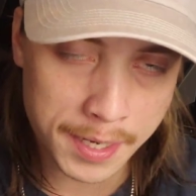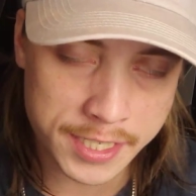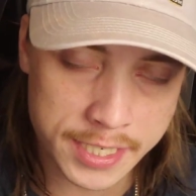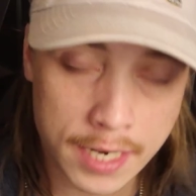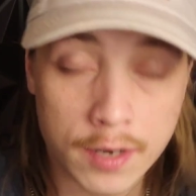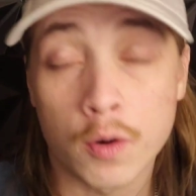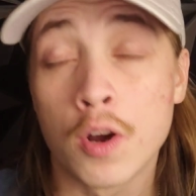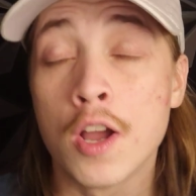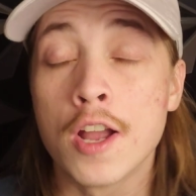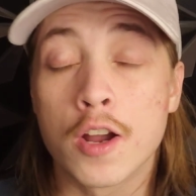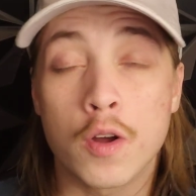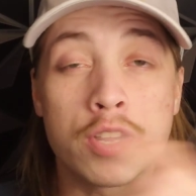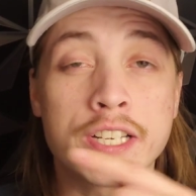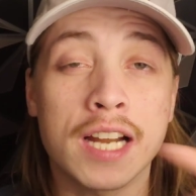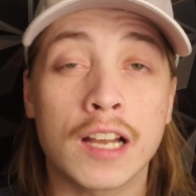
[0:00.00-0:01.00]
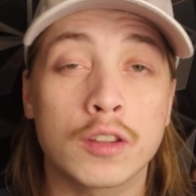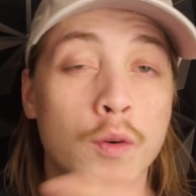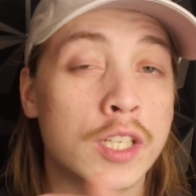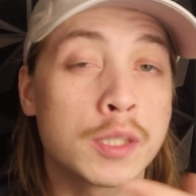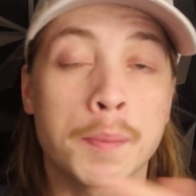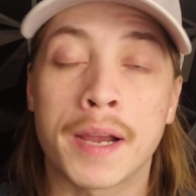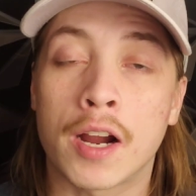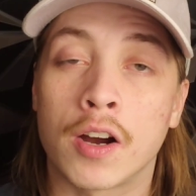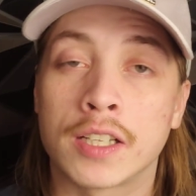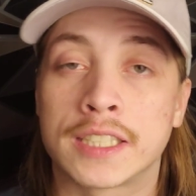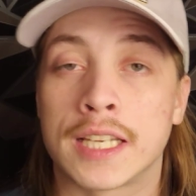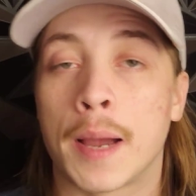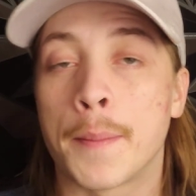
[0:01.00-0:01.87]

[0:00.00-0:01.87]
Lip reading: channel, go and check out the rest of my content.